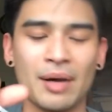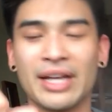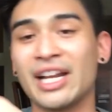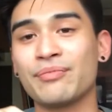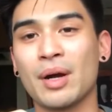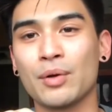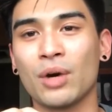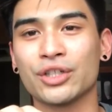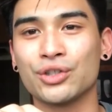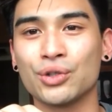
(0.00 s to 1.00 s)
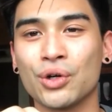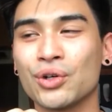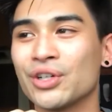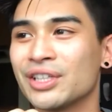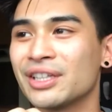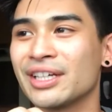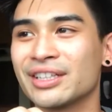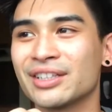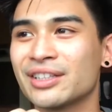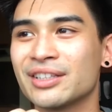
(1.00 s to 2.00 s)
I've probably watched Jokoy
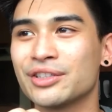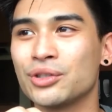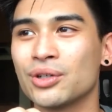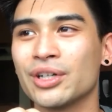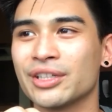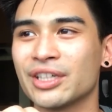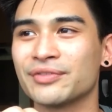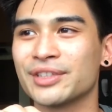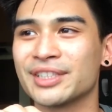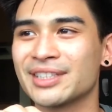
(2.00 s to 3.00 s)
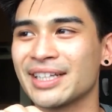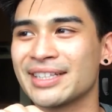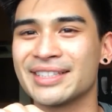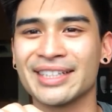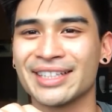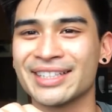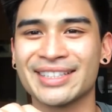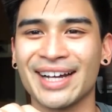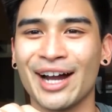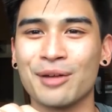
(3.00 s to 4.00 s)
on Netflix like
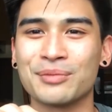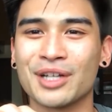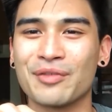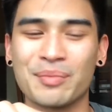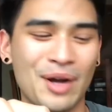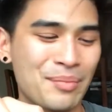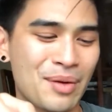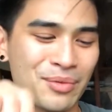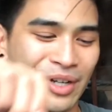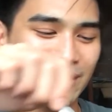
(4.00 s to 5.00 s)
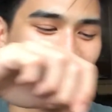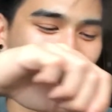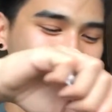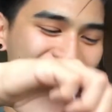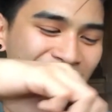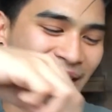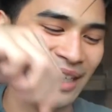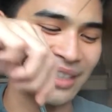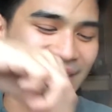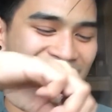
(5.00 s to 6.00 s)
6 times. I memorized all
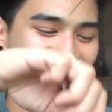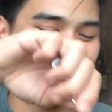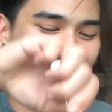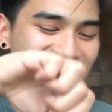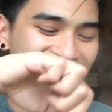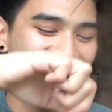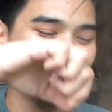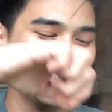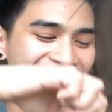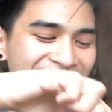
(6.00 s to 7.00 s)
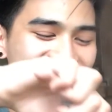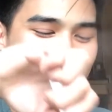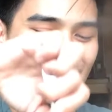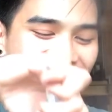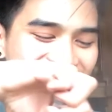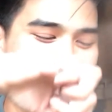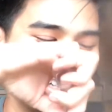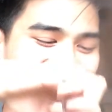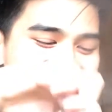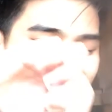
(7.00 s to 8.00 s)
the lines. Get
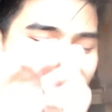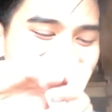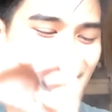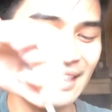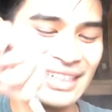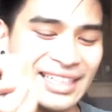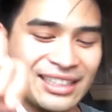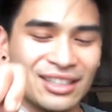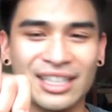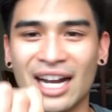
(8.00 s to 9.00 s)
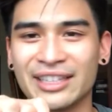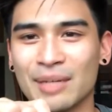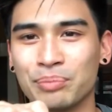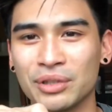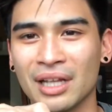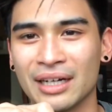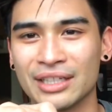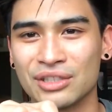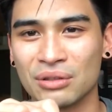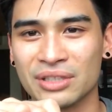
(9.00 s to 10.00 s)
out of the goddamn
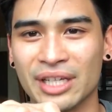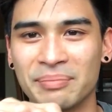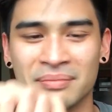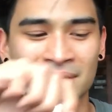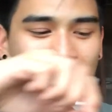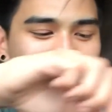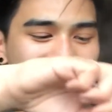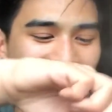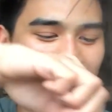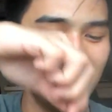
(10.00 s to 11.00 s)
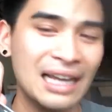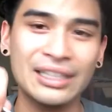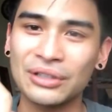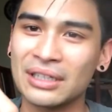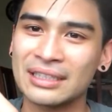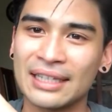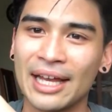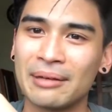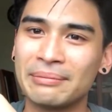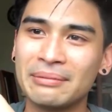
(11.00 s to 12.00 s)
footlocker, Joseph. Why,
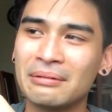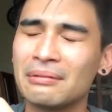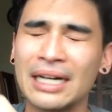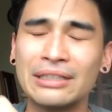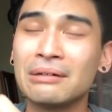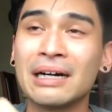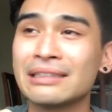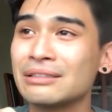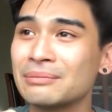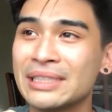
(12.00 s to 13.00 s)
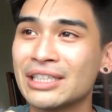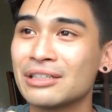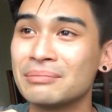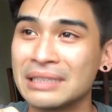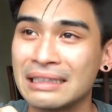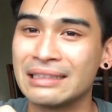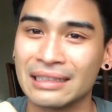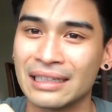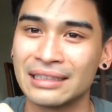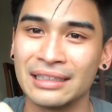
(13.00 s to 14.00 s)
Joseph? Why do you want to be a
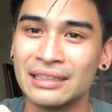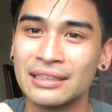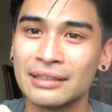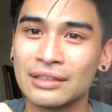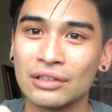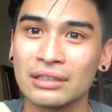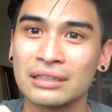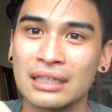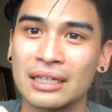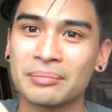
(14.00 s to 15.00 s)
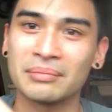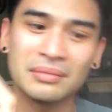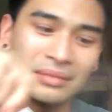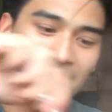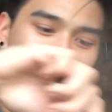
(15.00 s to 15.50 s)
comedian, Joseph?